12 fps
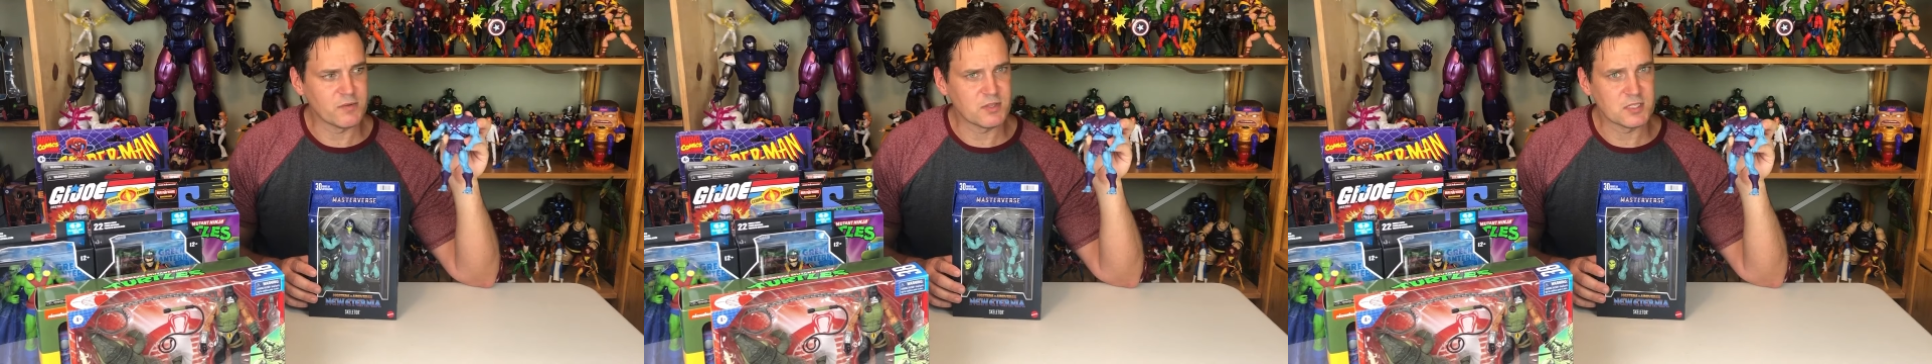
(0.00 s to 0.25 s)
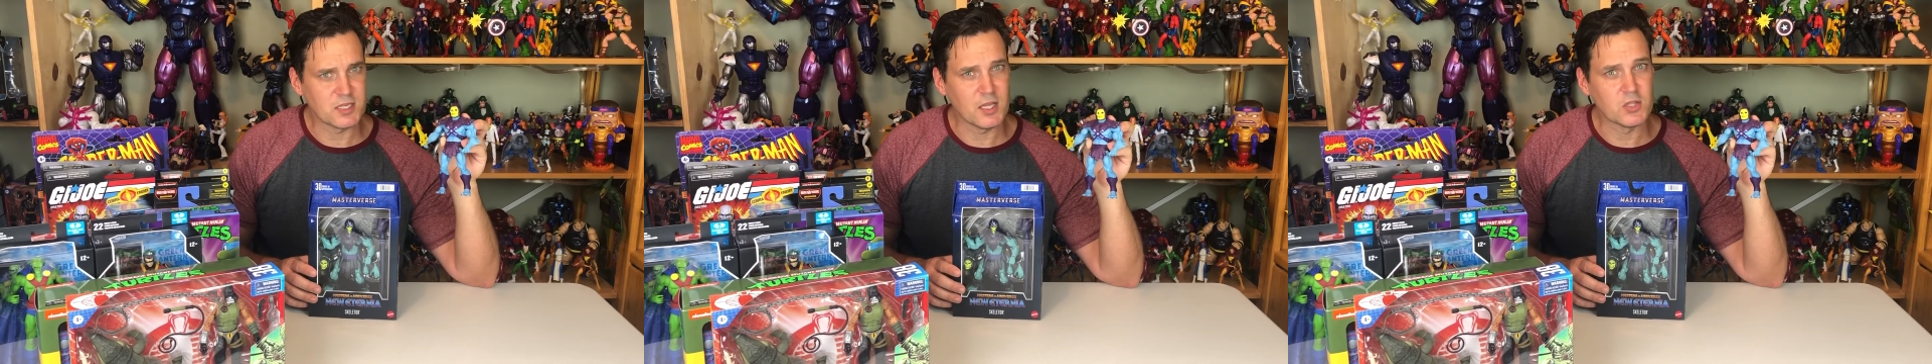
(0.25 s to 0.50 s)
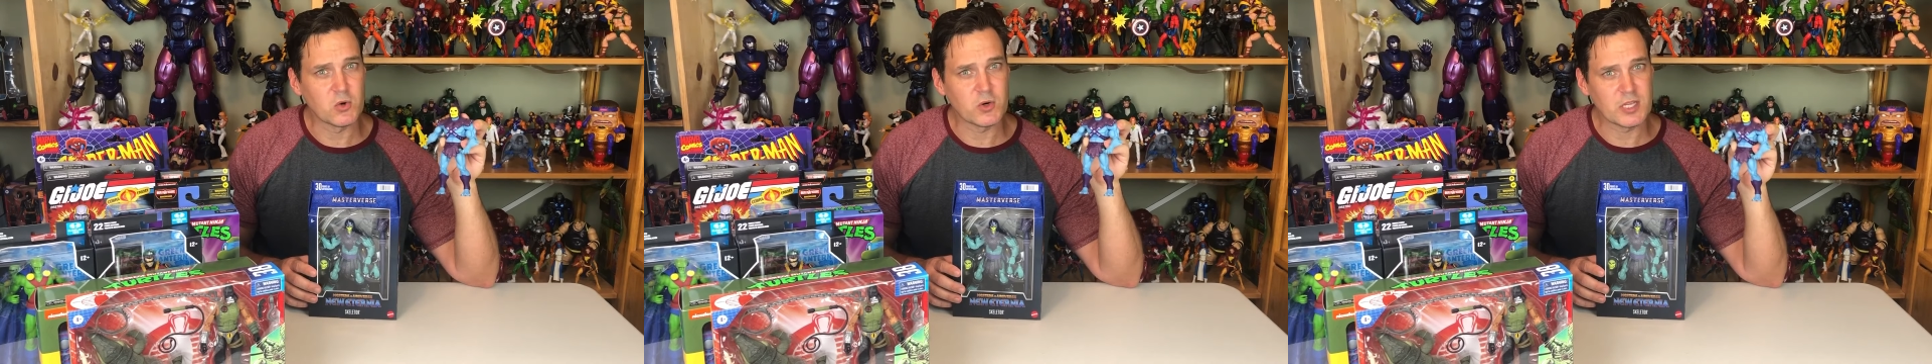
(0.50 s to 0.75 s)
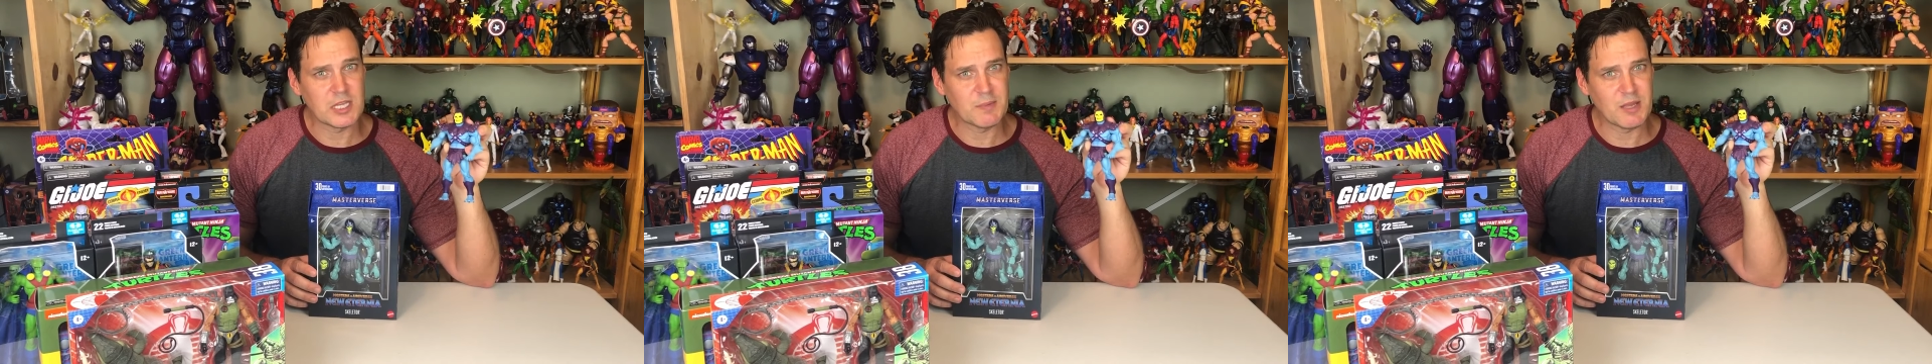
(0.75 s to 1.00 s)
the Skeletor and
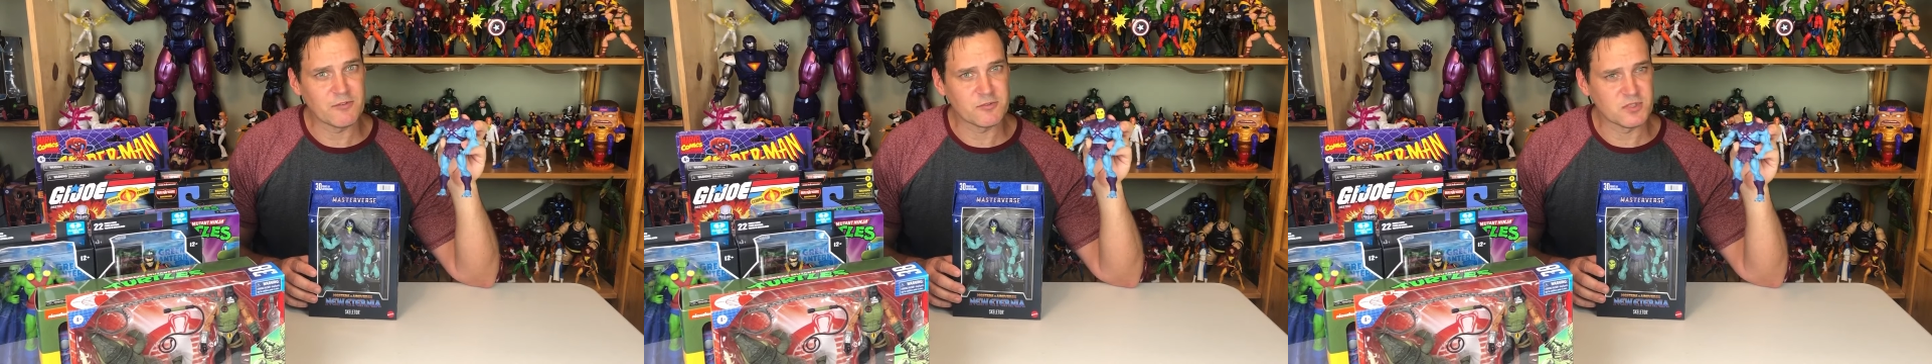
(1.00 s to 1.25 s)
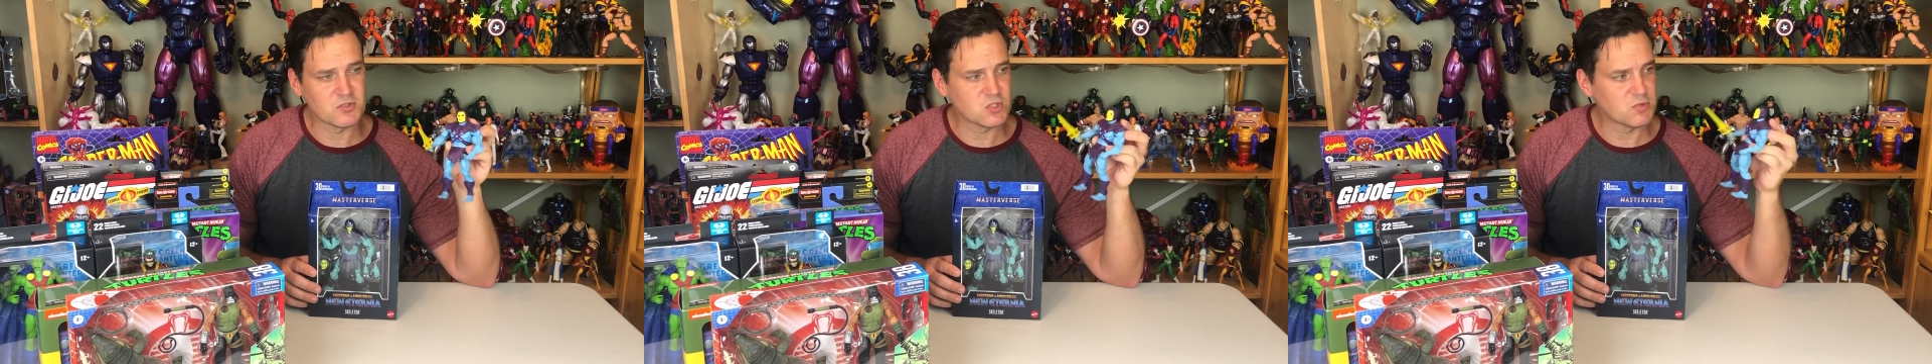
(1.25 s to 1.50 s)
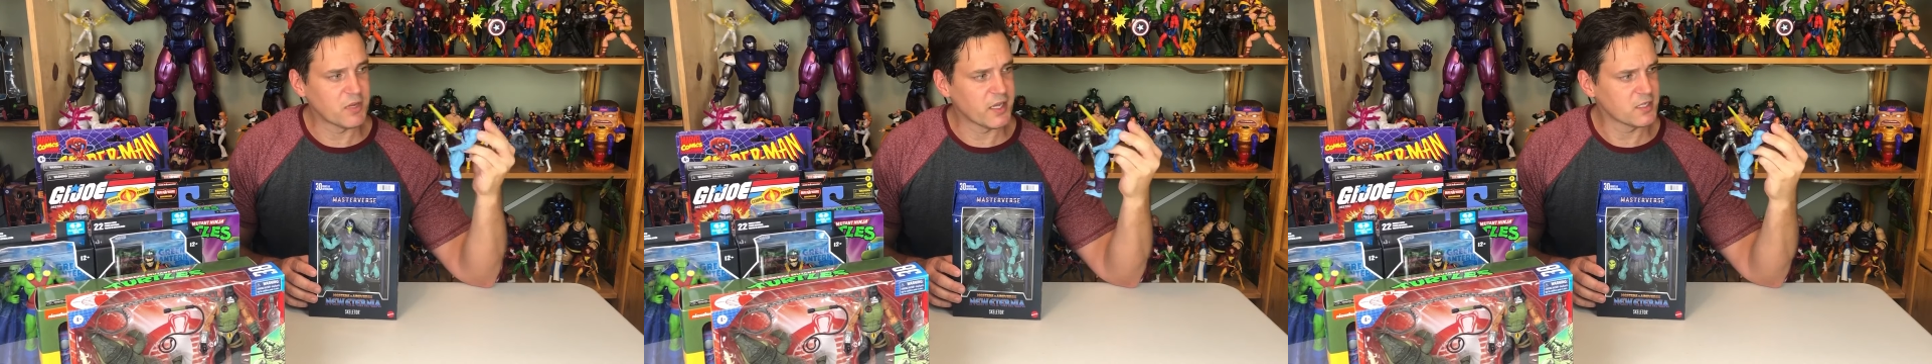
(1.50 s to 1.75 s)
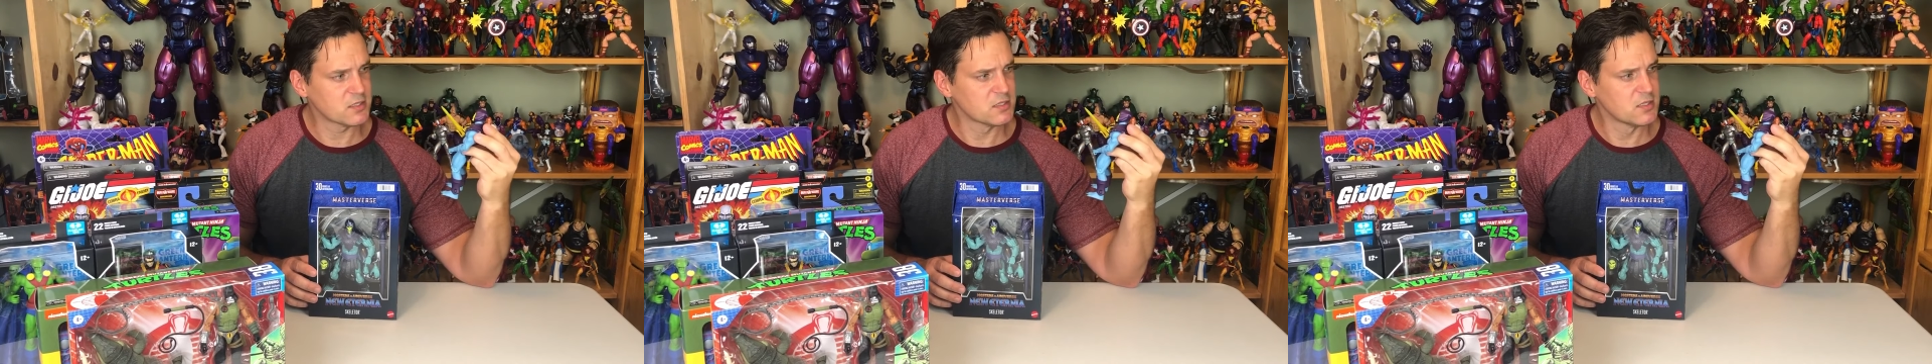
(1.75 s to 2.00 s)
the He-Man from those
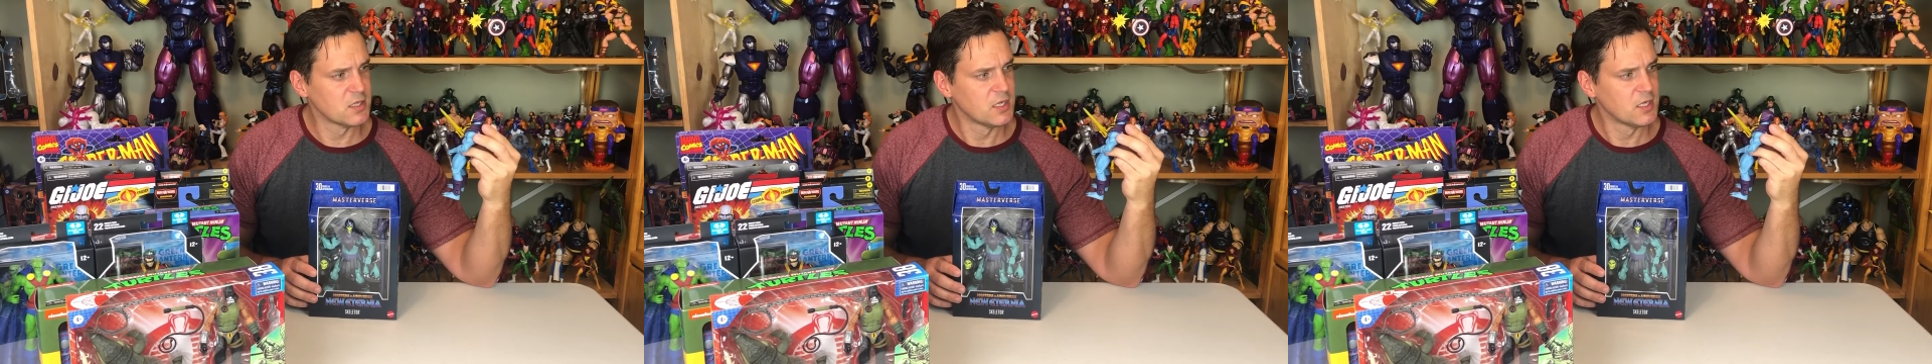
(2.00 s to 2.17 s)
2-packs.